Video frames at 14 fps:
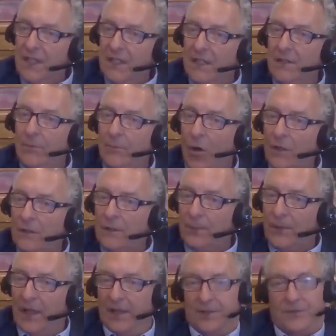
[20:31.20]
in the
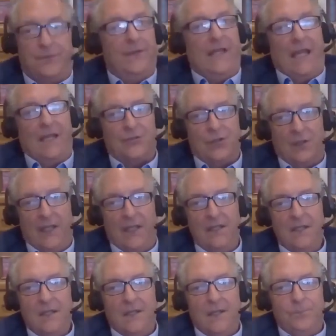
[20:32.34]
marketplace. Financially,
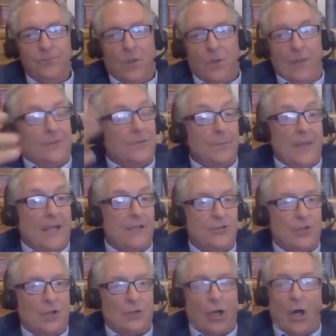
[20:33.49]
we have to
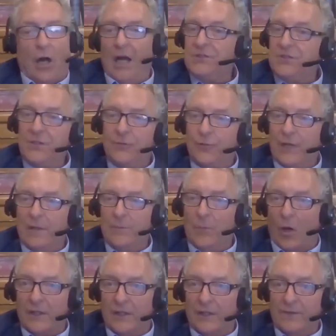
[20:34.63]
manage our costs and create
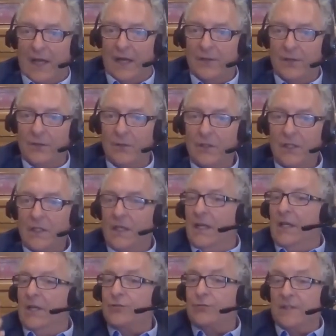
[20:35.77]
market value.
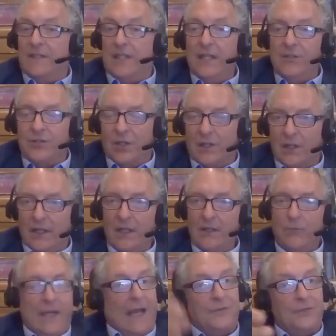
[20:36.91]
Strategically,
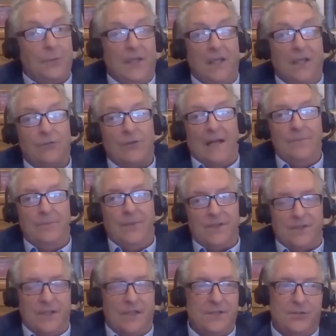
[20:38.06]
we have to be in the right
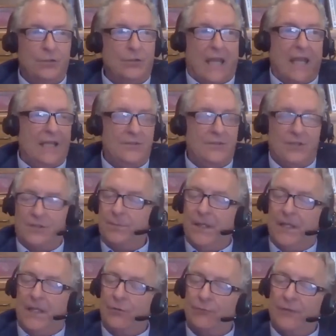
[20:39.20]
business. You can't just
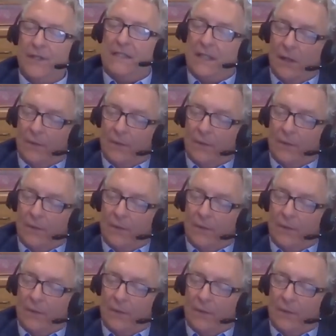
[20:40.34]
be in a retail